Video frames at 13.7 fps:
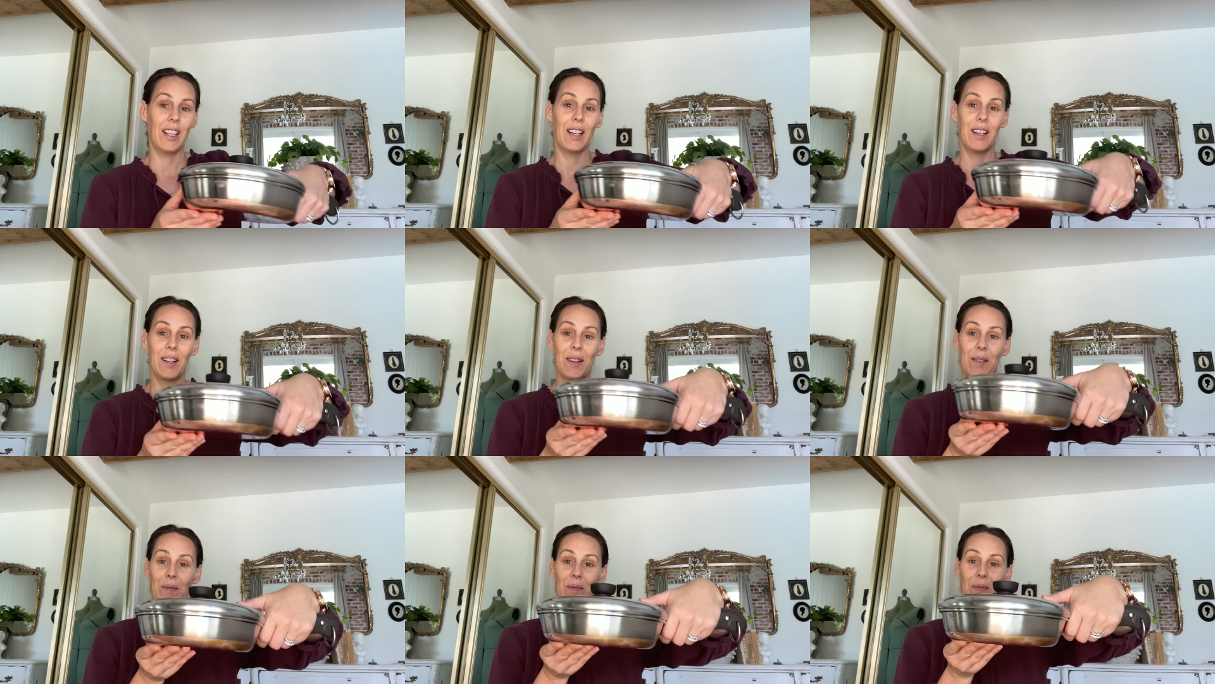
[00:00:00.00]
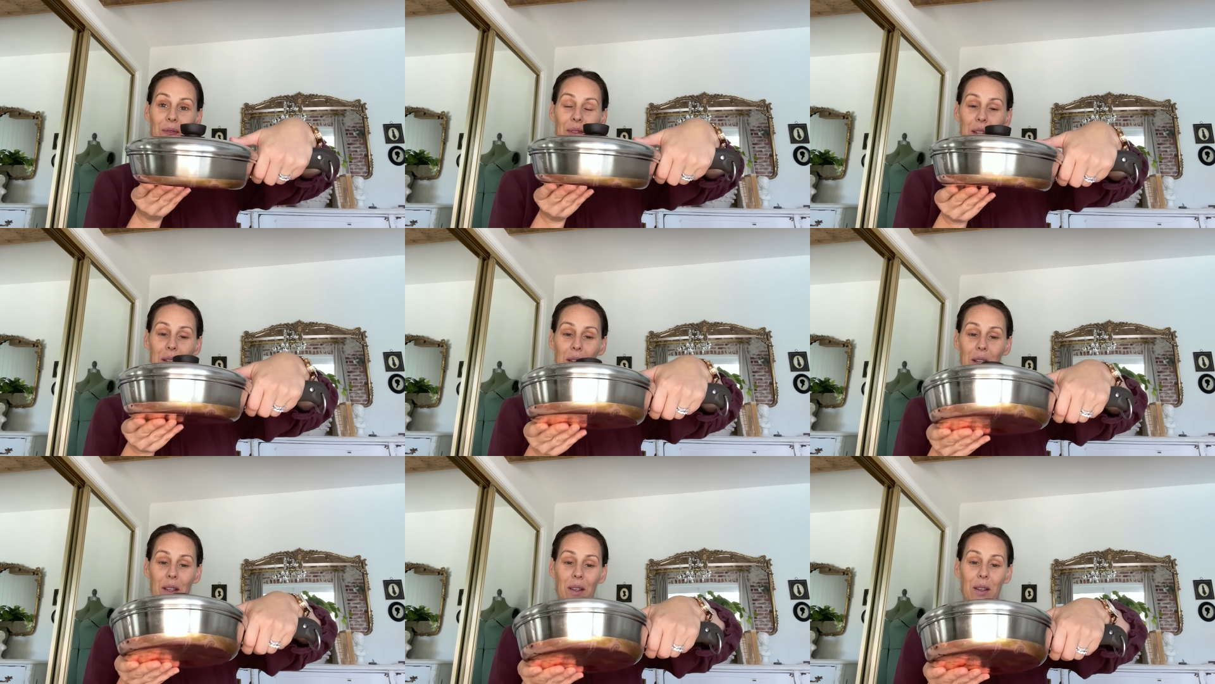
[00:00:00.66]

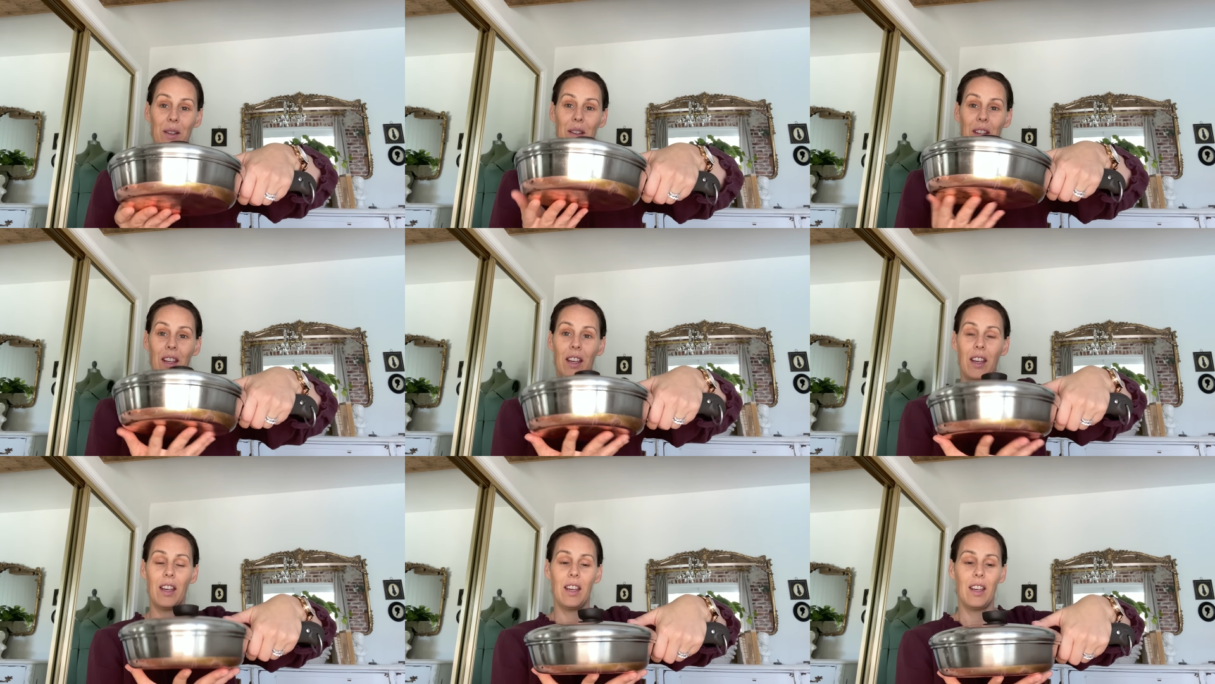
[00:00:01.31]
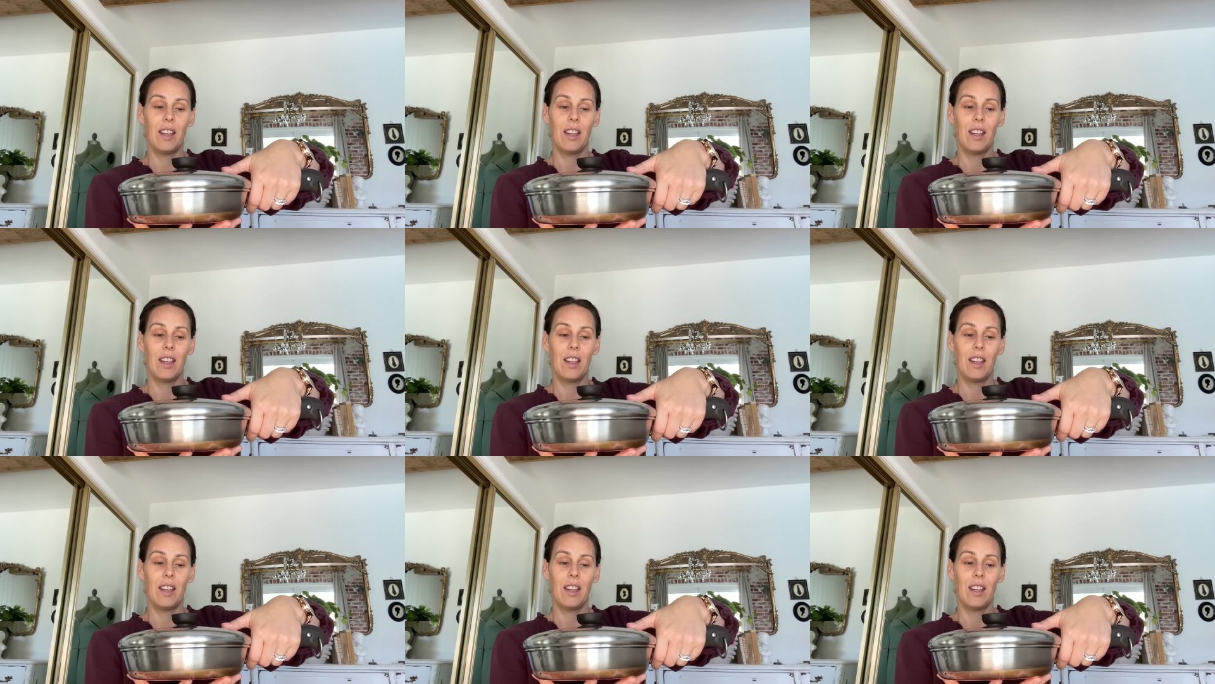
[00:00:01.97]
No one is speaking in this clip.